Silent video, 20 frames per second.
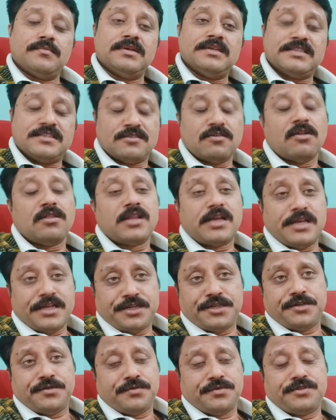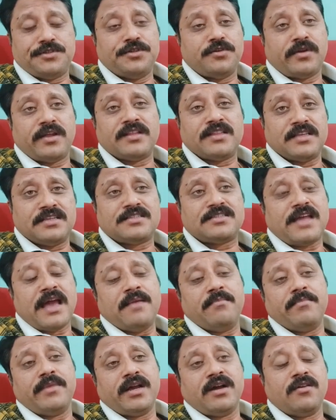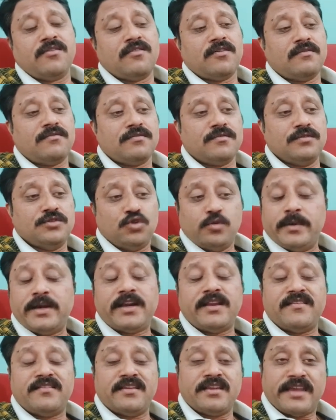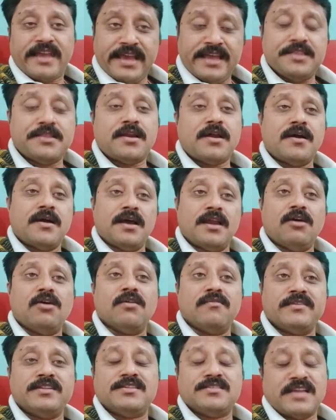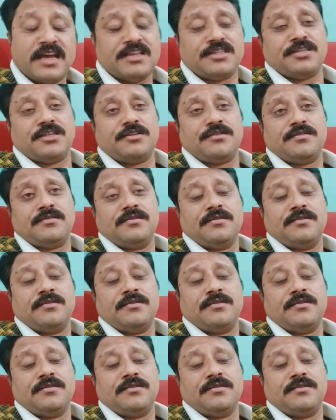resolve the issues during this time because of Jupiter is in Kendra along with Saturn.